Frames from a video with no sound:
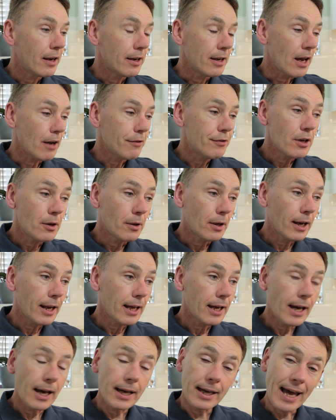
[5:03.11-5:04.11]
Now if you
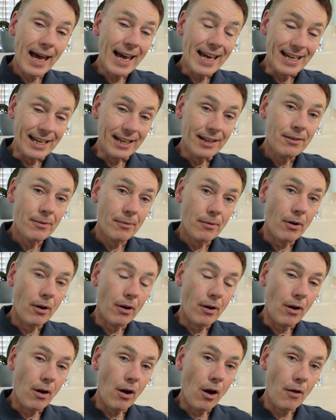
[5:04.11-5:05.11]
click again
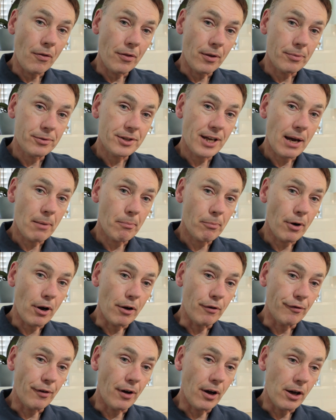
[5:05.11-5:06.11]
on the sound
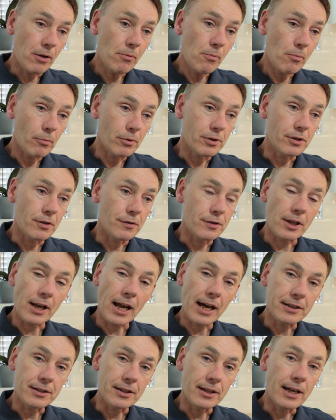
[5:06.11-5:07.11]
profile, once you've
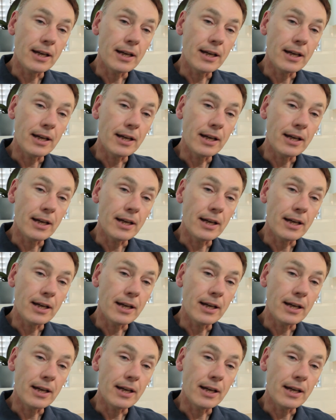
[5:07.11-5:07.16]
selected